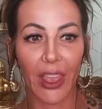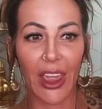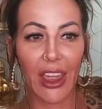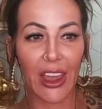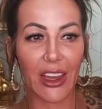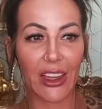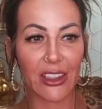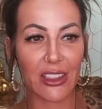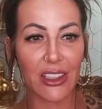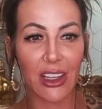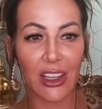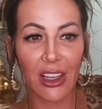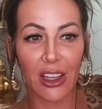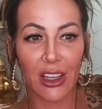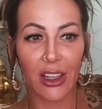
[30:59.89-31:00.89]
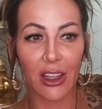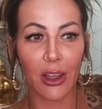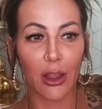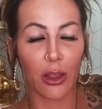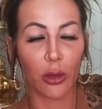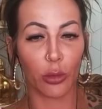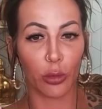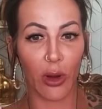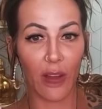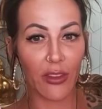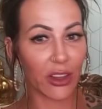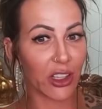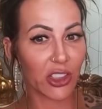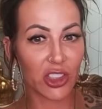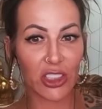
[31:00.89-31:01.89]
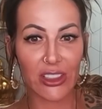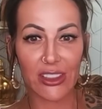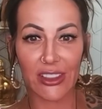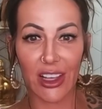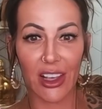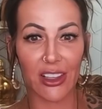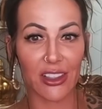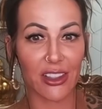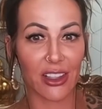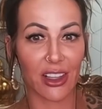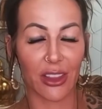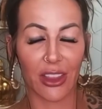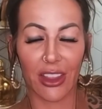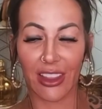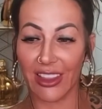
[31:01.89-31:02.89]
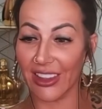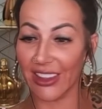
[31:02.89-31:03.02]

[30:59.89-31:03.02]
And Revelation says that